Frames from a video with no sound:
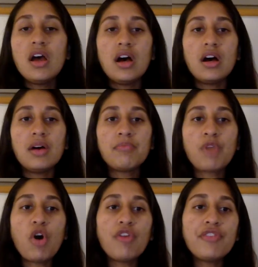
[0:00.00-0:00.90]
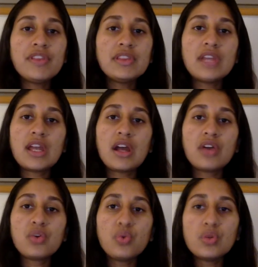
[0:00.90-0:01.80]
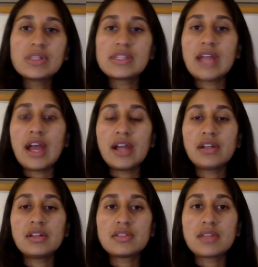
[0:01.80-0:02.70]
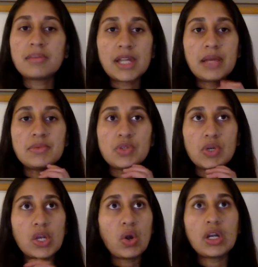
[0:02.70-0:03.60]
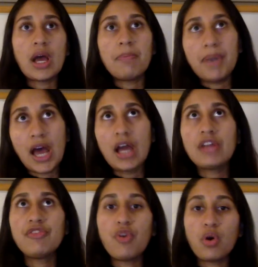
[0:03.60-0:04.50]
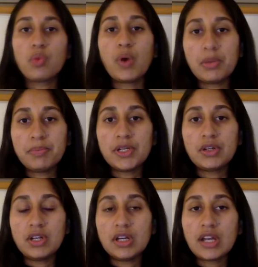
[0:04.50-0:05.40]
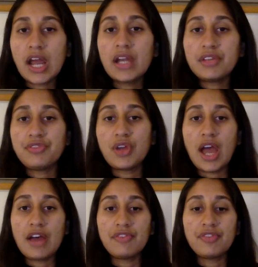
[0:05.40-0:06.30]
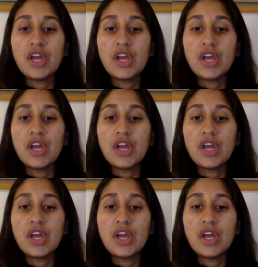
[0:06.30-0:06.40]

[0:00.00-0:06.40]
Often there are rules that sometimes you cannot apply for one particular grant if you have